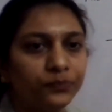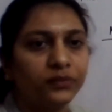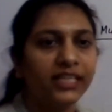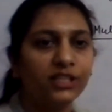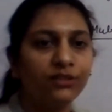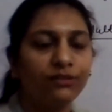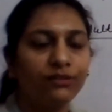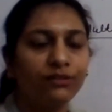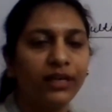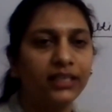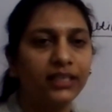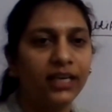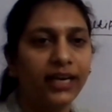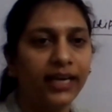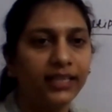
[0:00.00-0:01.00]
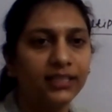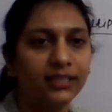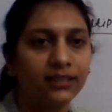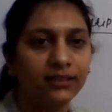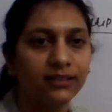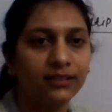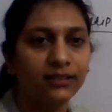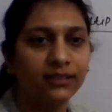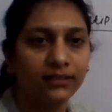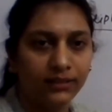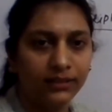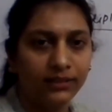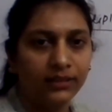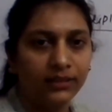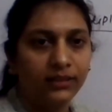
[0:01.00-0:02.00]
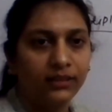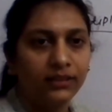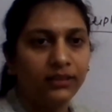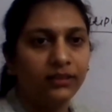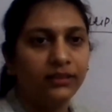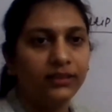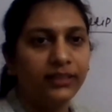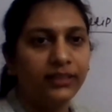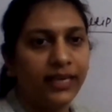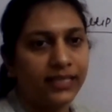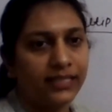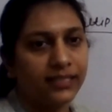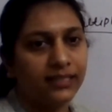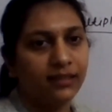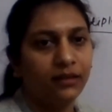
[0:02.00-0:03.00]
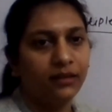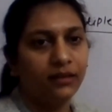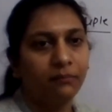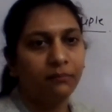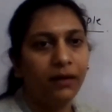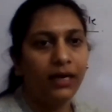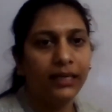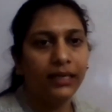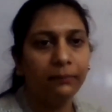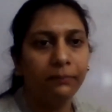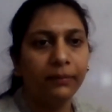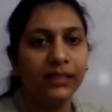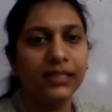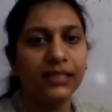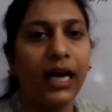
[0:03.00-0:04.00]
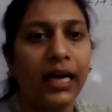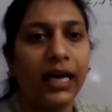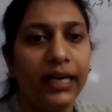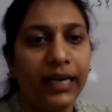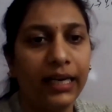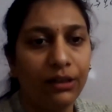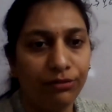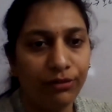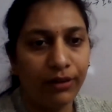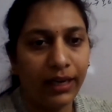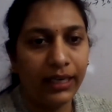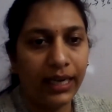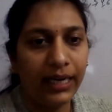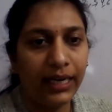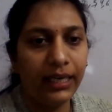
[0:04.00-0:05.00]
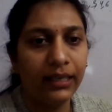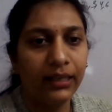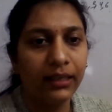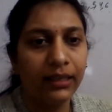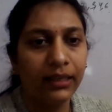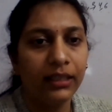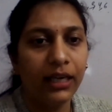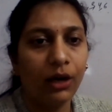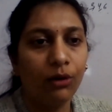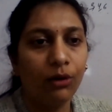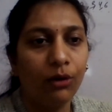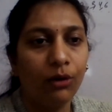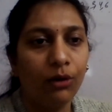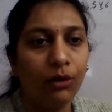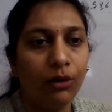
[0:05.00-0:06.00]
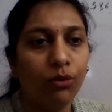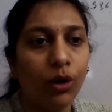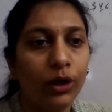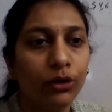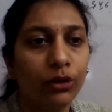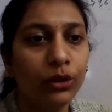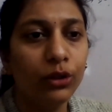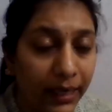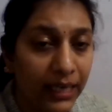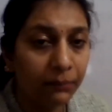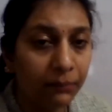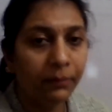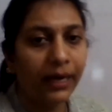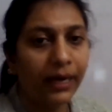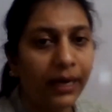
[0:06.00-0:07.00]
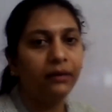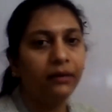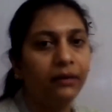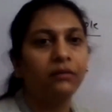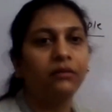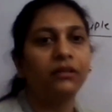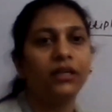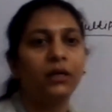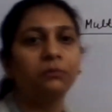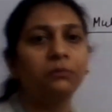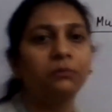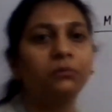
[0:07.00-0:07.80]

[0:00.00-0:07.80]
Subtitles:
Yes, Vian, correct? Yes, multiples are infinite. Now, what do you mean by